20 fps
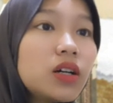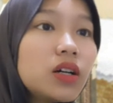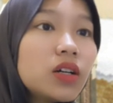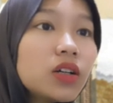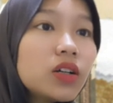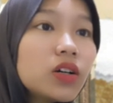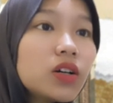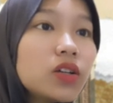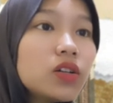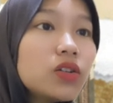are
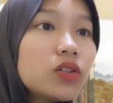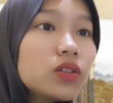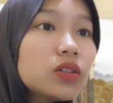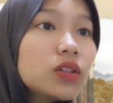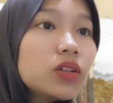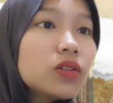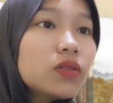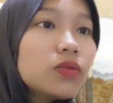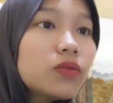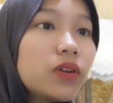
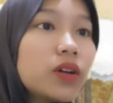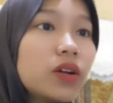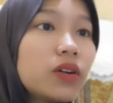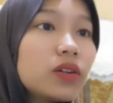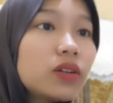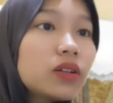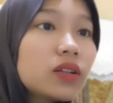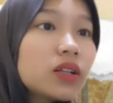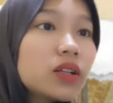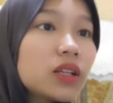conducted
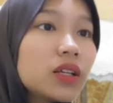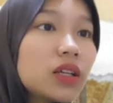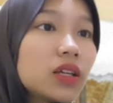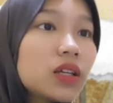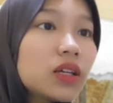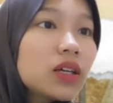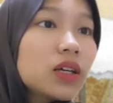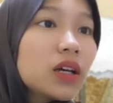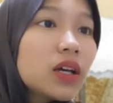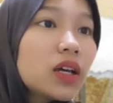
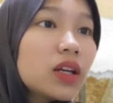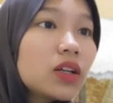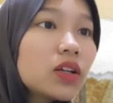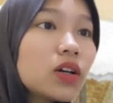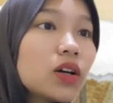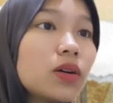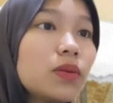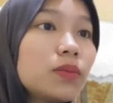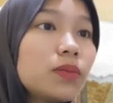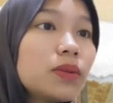fairly and
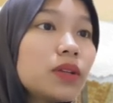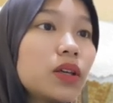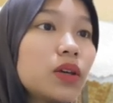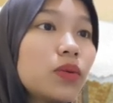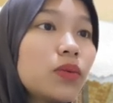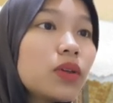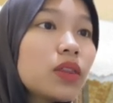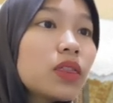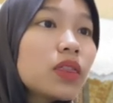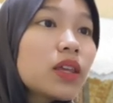comply
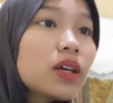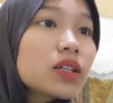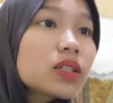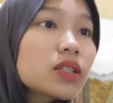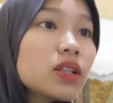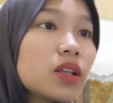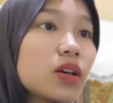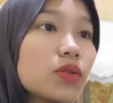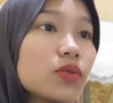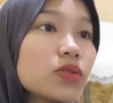with
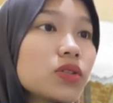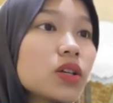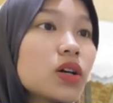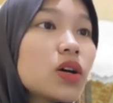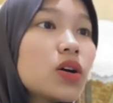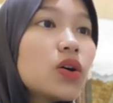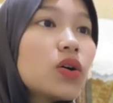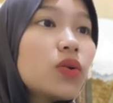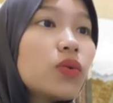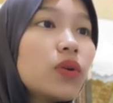tax laws.
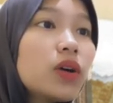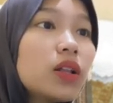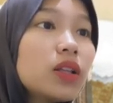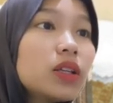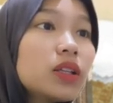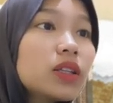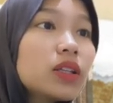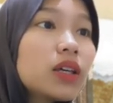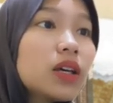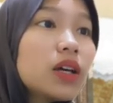While
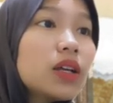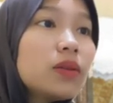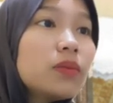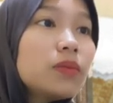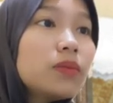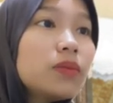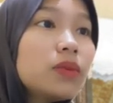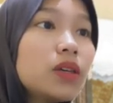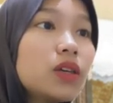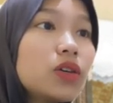it
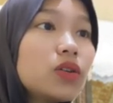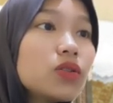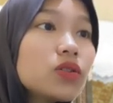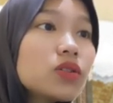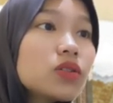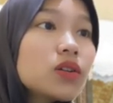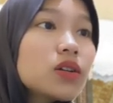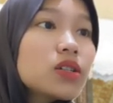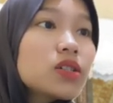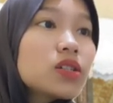can be
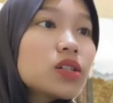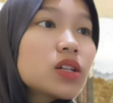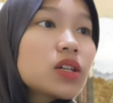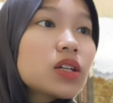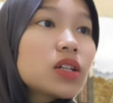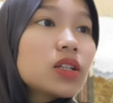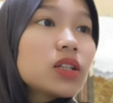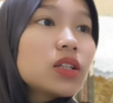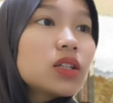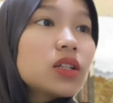used
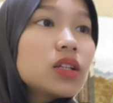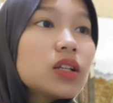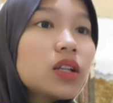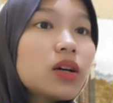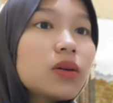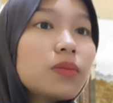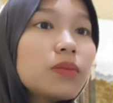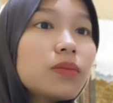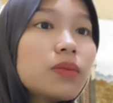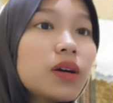strategically
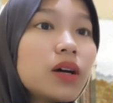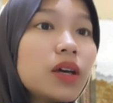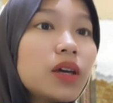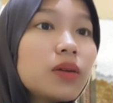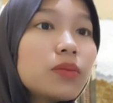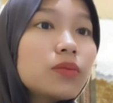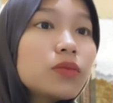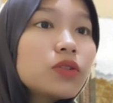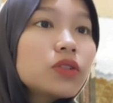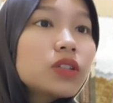by
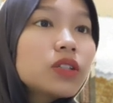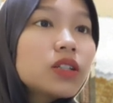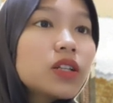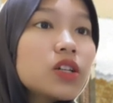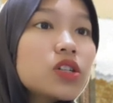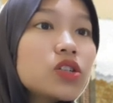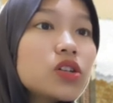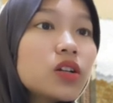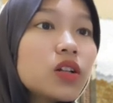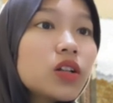
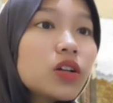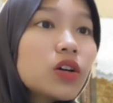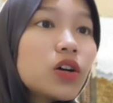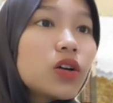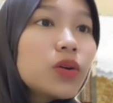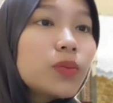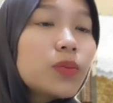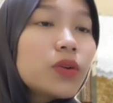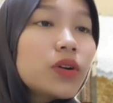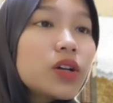multinational
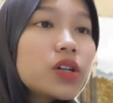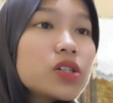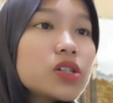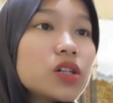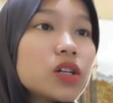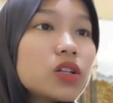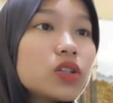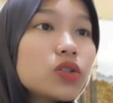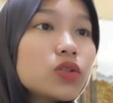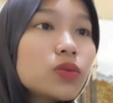
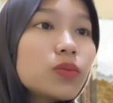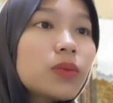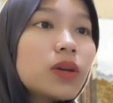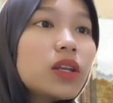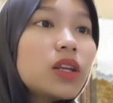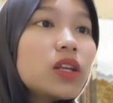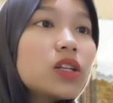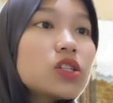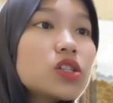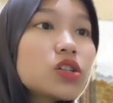corporations to
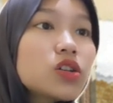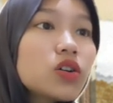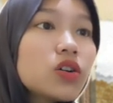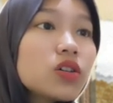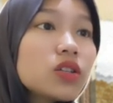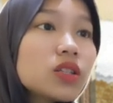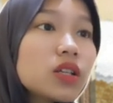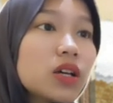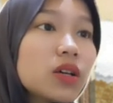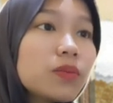manage
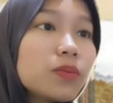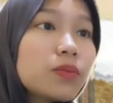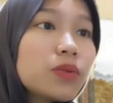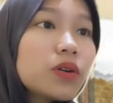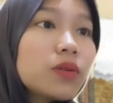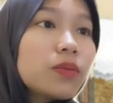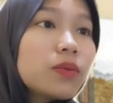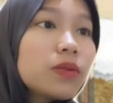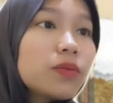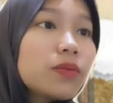cost and
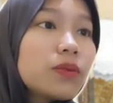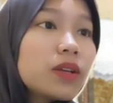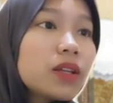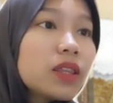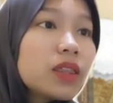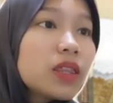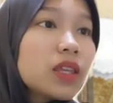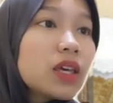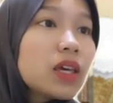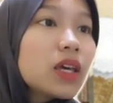
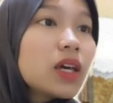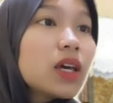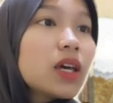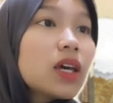probability,